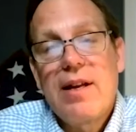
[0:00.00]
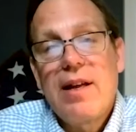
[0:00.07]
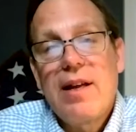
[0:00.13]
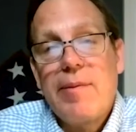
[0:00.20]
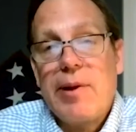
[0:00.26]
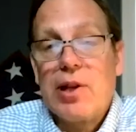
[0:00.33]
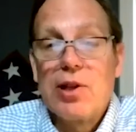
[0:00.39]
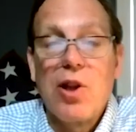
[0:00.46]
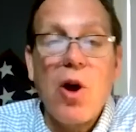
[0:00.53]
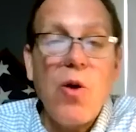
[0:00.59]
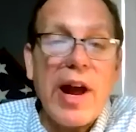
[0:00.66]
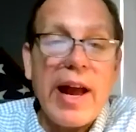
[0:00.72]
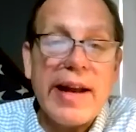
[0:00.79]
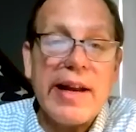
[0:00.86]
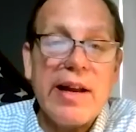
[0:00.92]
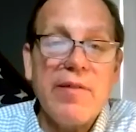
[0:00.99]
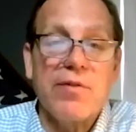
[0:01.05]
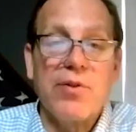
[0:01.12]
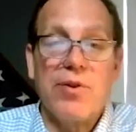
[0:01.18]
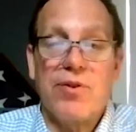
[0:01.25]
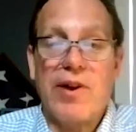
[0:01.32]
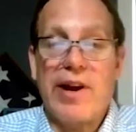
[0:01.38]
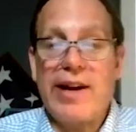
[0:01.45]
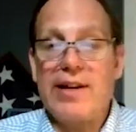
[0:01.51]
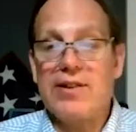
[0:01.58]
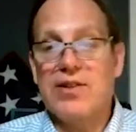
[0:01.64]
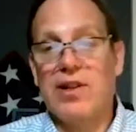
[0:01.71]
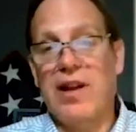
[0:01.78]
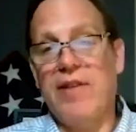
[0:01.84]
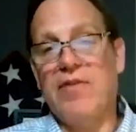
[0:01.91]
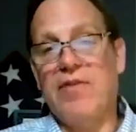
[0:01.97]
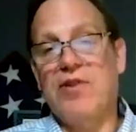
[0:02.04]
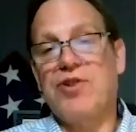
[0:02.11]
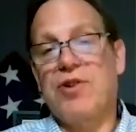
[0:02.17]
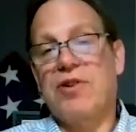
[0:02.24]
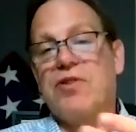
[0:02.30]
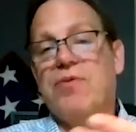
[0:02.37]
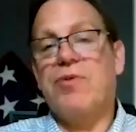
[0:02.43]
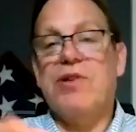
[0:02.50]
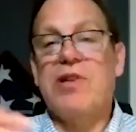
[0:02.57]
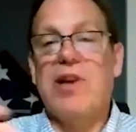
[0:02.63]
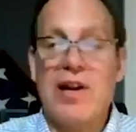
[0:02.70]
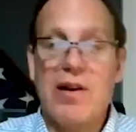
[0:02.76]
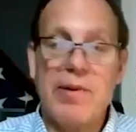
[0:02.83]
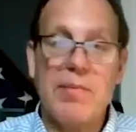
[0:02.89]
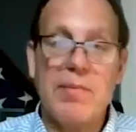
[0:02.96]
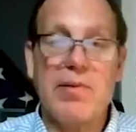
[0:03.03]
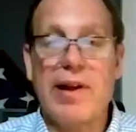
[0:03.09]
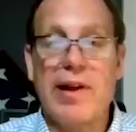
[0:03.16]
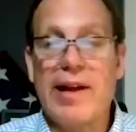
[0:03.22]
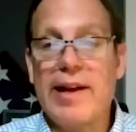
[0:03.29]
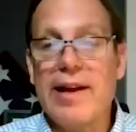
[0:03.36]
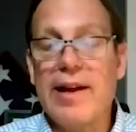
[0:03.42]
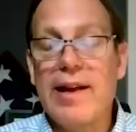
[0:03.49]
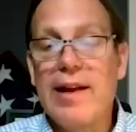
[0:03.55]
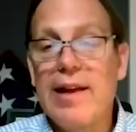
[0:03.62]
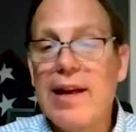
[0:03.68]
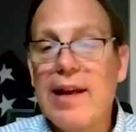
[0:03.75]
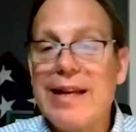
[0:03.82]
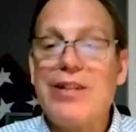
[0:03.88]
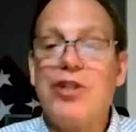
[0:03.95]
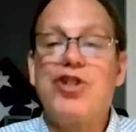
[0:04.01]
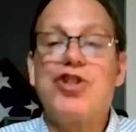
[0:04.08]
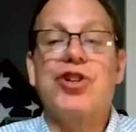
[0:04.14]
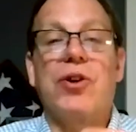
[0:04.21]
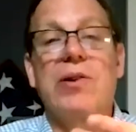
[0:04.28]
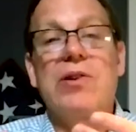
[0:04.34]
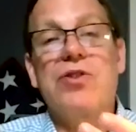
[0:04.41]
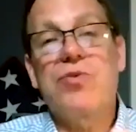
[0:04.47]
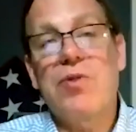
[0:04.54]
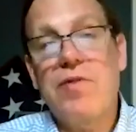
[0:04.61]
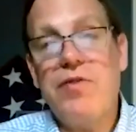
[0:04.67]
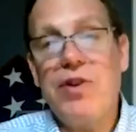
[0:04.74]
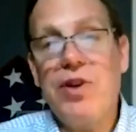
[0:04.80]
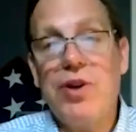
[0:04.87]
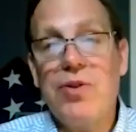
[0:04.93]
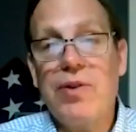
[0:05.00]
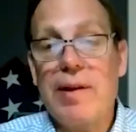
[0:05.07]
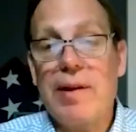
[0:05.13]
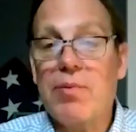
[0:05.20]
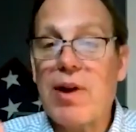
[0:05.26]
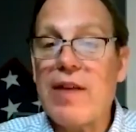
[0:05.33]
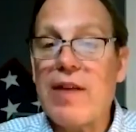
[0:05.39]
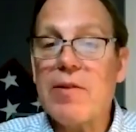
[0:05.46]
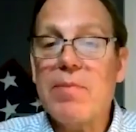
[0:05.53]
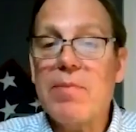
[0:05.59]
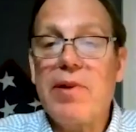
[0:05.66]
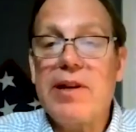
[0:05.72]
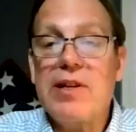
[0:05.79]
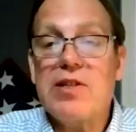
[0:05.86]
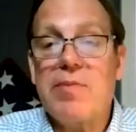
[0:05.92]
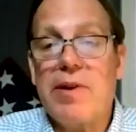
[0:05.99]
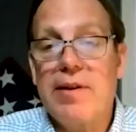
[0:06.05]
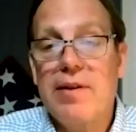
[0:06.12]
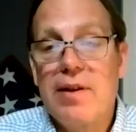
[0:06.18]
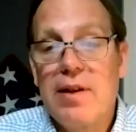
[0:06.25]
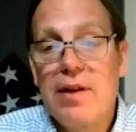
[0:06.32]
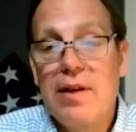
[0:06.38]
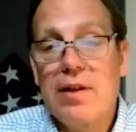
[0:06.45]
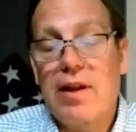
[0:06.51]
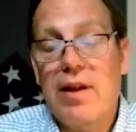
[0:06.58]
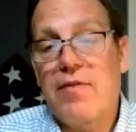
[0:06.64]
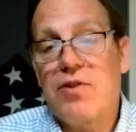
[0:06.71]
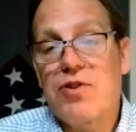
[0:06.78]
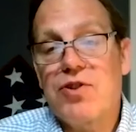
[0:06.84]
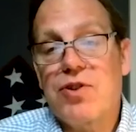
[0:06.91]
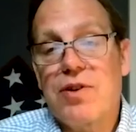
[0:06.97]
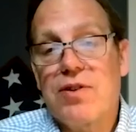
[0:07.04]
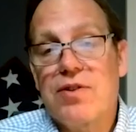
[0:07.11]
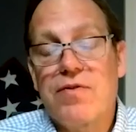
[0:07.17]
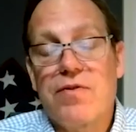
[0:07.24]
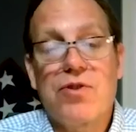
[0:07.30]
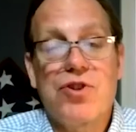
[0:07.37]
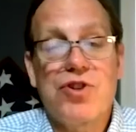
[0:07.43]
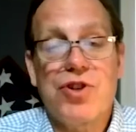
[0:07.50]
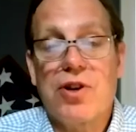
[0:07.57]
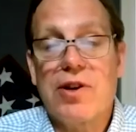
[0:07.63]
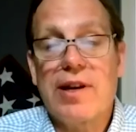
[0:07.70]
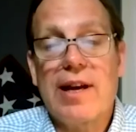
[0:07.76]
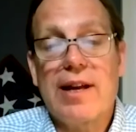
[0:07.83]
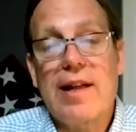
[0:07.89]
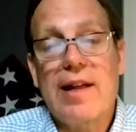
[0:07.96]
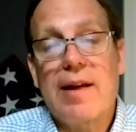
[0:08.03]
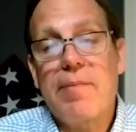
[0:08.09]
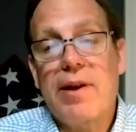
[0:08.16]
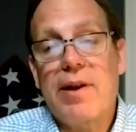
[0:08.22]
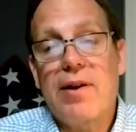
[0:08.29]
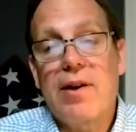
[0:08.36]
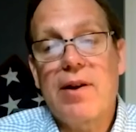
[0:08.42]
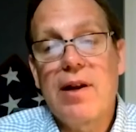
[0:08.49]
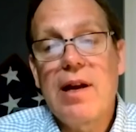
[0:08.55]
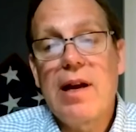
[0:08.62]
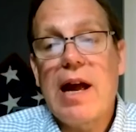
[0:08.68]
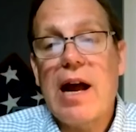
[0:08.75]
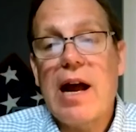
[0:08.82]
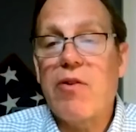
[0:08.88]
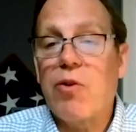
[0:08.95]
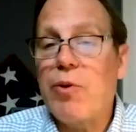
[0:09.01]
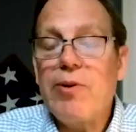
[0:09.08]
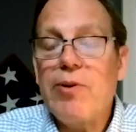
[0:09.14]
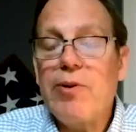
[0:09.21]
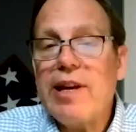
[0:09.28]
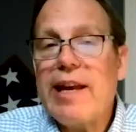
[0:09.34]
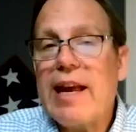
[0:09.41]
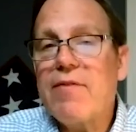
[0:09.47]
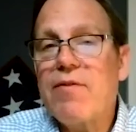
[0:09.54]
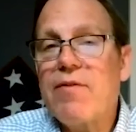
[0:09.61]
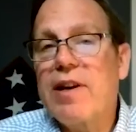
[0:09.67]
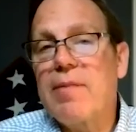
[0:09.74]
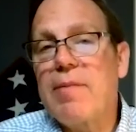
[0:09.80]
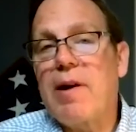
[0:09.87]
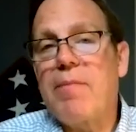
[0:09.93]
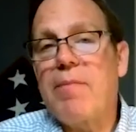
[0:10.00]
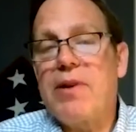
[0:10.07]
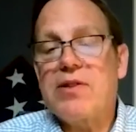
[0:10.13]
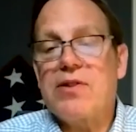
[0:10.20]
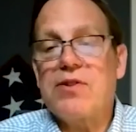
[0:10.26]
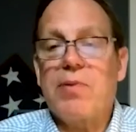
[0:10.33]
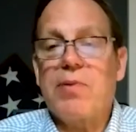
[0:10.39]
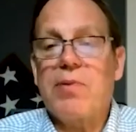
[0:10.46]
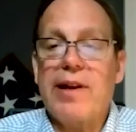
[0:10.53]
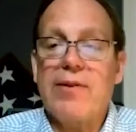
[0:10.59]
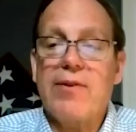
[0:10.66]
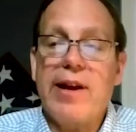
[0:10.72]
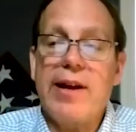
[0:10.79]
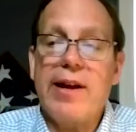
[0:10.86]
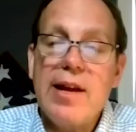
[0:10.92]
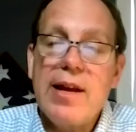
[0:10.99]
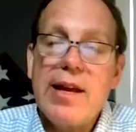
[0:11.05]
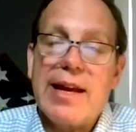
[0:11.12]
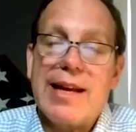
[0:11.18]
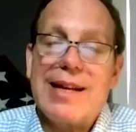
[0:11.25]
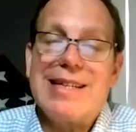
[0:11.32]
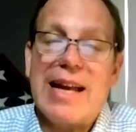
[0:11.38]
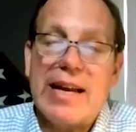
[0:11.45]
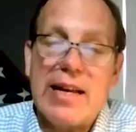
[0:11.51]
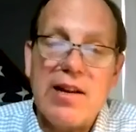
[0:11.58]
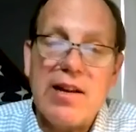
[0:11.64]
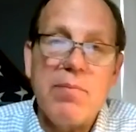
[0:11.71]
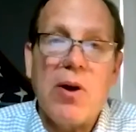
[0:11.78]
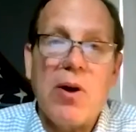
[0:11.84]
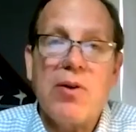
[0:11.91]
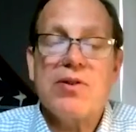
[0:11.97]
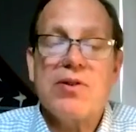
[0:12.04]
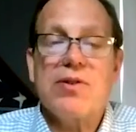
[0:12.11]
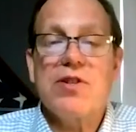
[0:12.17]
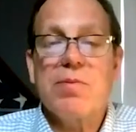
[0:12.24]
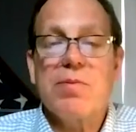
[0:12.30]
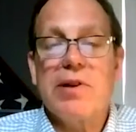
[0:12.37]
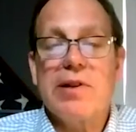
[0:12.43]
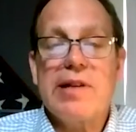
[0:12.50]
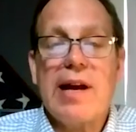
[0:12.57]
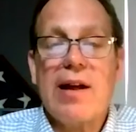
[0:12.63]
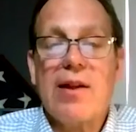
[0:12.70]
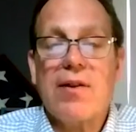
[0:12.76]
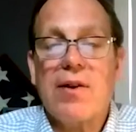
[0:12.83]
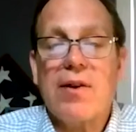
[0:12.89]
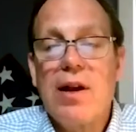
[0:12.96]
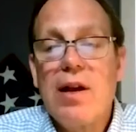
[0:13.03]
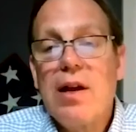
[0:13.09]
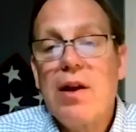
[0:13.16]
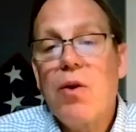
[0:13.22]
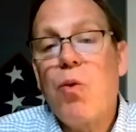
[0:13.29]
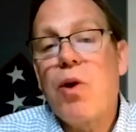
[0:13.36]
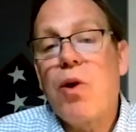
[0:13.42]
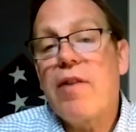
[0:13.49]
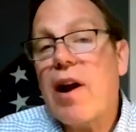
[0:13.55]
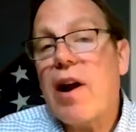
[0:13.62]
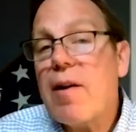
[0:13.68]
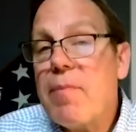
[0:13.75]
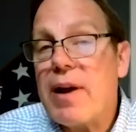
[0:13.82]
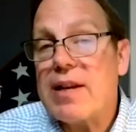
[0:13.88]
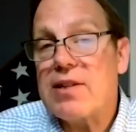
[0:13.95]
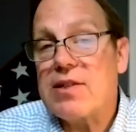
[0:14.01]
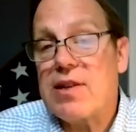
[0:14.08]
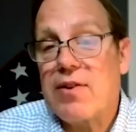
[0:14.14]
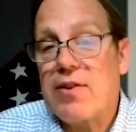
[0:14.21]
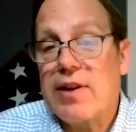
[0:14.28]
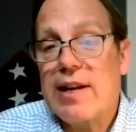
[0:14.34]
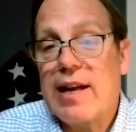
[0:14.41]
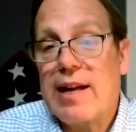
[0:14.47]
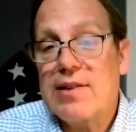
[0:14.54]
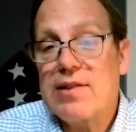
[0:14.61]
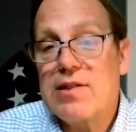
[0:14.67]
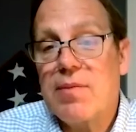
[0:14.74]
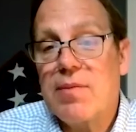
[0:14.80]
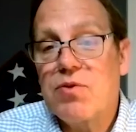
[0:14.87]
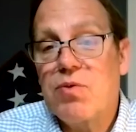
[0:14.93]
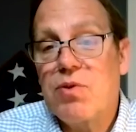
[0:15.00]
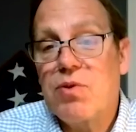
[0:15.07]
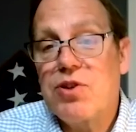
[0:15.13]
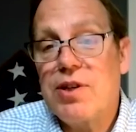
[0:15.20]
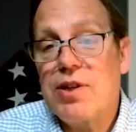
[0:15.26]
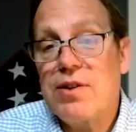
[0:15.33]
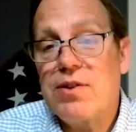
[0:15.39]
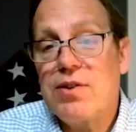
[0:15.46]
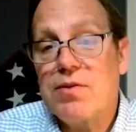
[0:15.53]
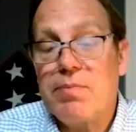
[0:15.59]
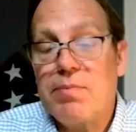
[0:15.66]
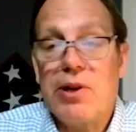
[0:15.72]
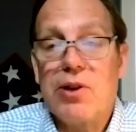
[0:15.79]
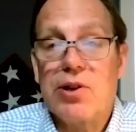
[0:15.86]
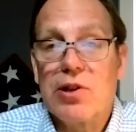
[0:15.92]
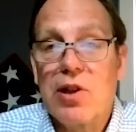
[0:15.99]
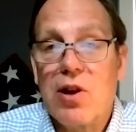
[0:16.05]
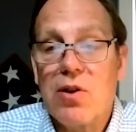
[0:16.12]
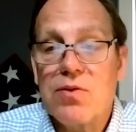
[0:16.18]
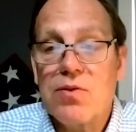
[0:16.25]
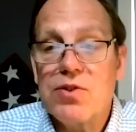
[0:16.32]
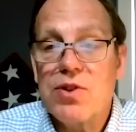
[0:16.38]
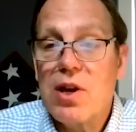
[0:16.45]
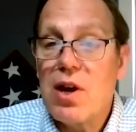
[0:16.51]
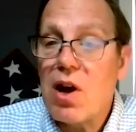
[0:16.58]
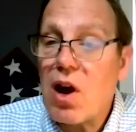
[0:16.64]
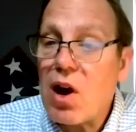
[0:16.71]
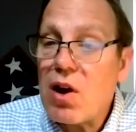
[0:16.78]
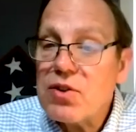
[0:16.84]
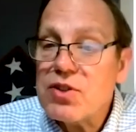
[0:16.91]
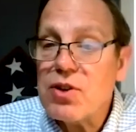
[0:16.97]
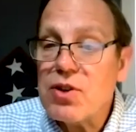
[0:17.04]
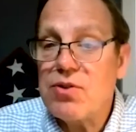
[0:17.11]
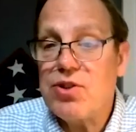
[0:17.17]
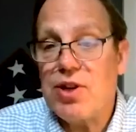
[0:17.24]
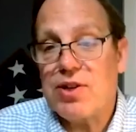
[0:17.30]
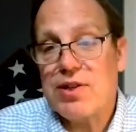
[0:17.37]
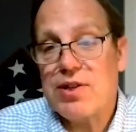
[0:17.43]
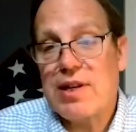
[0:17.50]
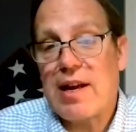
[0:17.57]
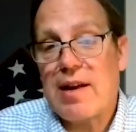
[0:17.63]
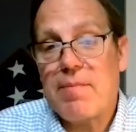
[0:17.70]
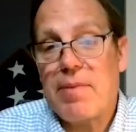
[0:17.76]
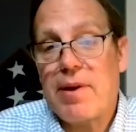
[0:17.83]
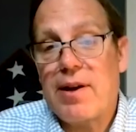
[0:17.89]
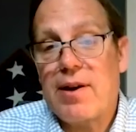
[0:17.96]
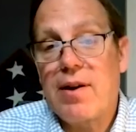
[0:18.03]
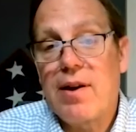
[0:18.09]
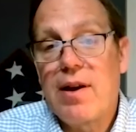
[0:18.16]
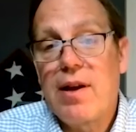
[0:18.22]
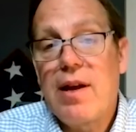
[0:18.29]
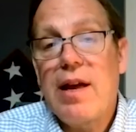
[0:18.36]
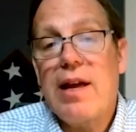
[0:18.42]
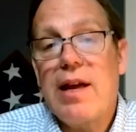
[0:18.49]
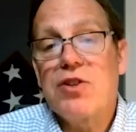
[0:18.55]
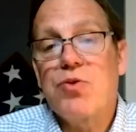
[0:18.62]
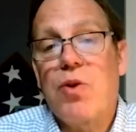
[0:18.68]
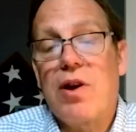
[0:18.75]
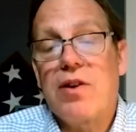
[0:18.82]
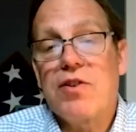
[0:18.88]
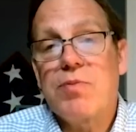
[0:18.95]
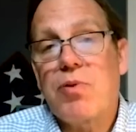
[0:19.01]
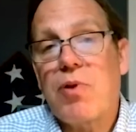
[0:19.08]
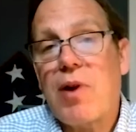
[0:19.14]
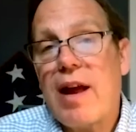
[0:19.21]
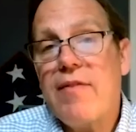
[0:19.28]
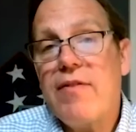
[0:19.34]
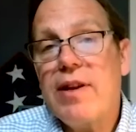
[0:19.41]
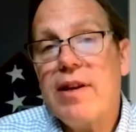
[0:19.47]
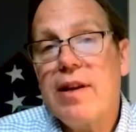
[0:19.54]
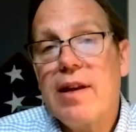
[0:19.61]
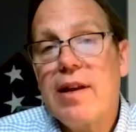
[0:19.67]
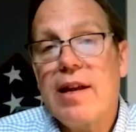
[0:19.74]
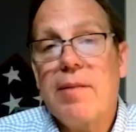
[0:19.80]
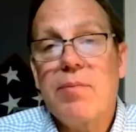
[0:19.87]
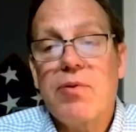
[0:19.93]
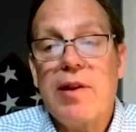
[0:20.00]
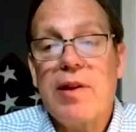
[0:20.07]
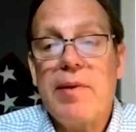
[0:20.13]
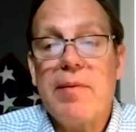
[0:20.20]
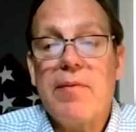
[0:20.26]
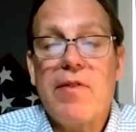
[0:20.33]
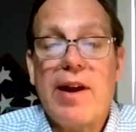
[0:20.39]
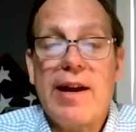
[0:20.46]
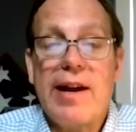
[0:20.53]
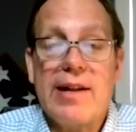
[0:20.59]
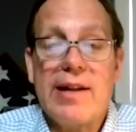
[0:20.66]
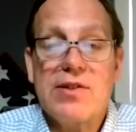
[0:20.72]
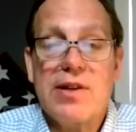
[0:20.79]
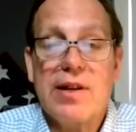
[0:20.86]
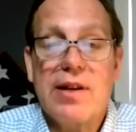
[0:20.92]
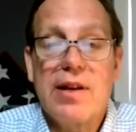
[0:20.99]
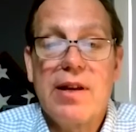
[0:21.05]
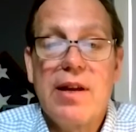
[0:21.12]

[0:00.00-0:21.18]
I mean, low hanging fruit, right, is life insurance and retirement planning, insurance review, and private placement life insurance for sure got a lot better. However, we really can't forget about business planning, right? Executive bonus and split dollar. One of our best selling concepts, which is mirrored loans, also just got better, as well as private and premium financing.